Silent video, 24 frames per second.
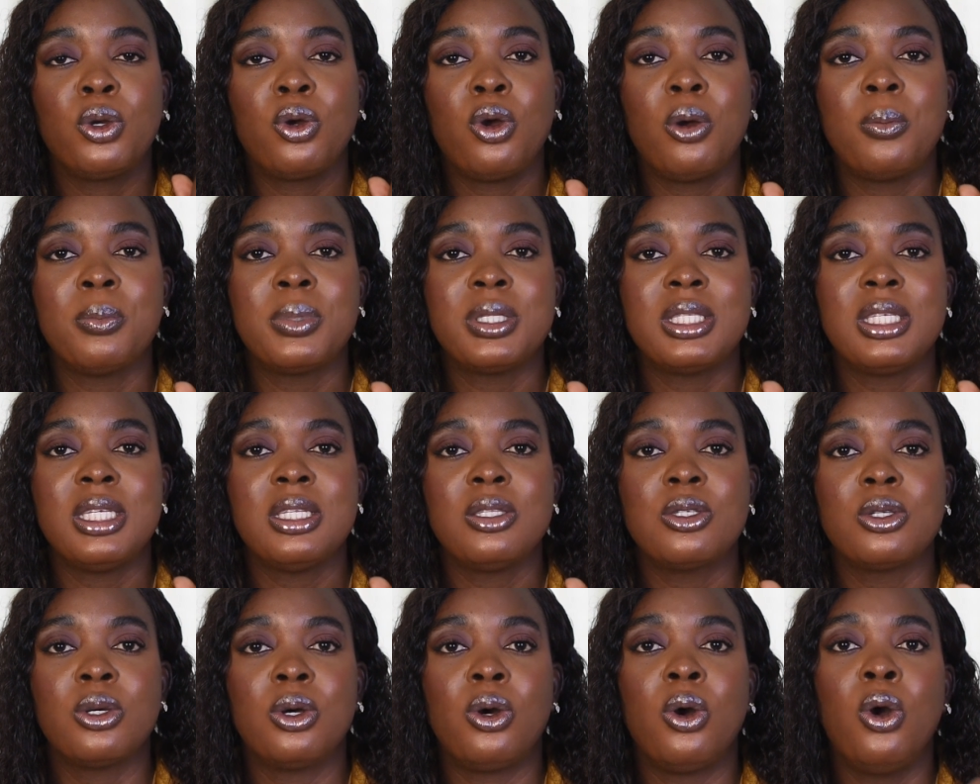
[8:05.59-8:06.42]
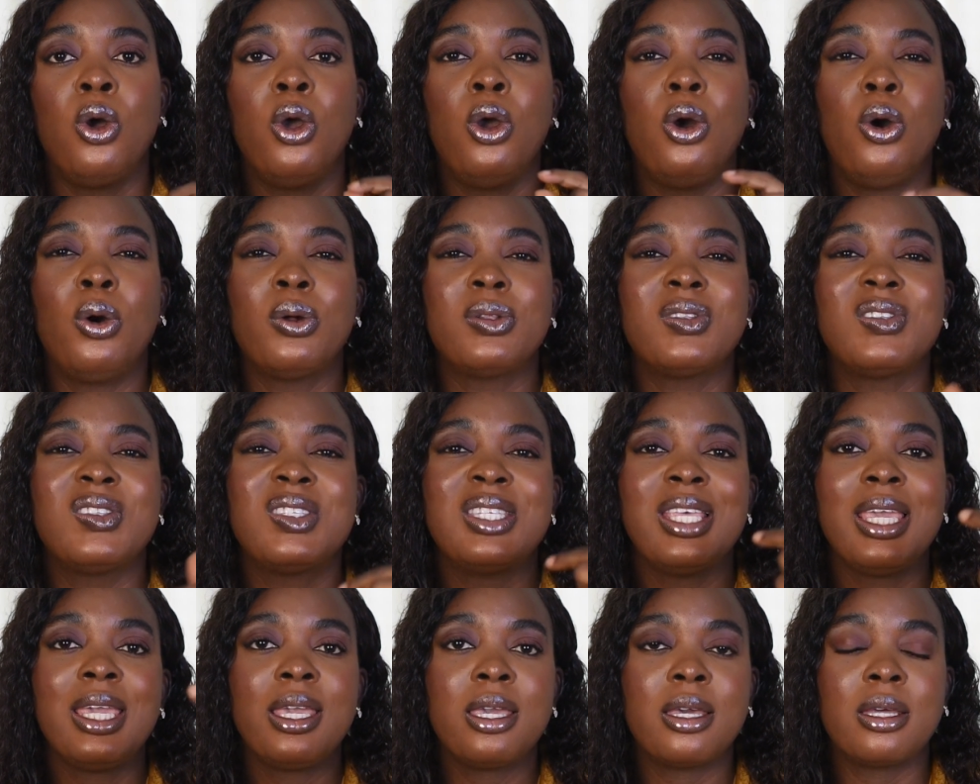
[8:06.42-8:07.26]
competitor, or
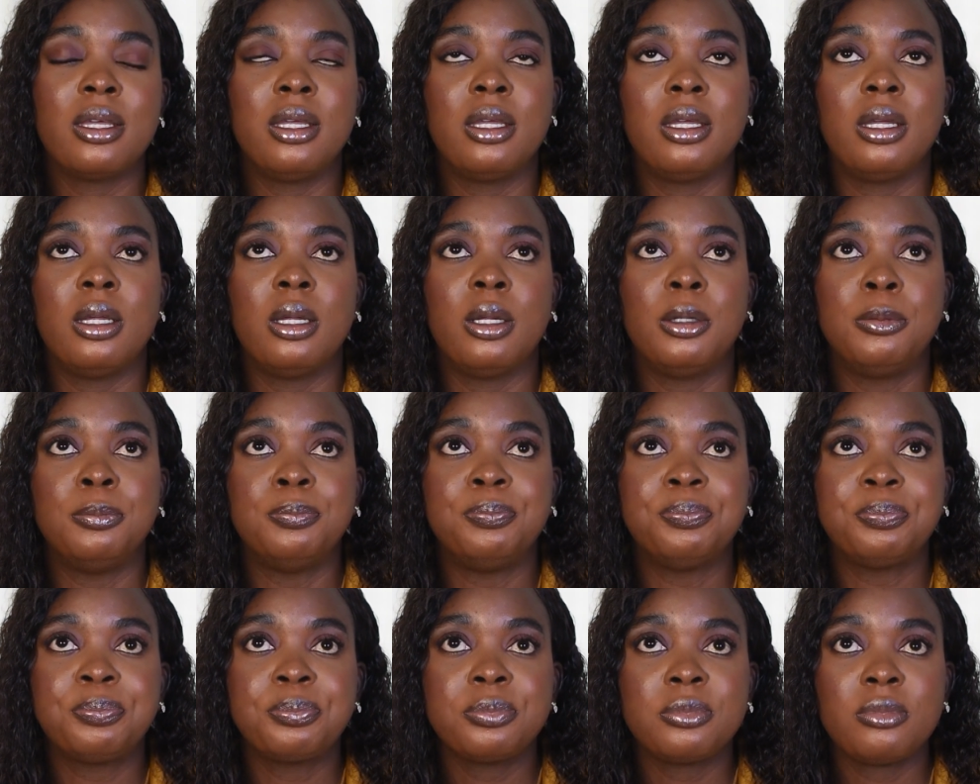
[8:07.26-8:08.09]
take a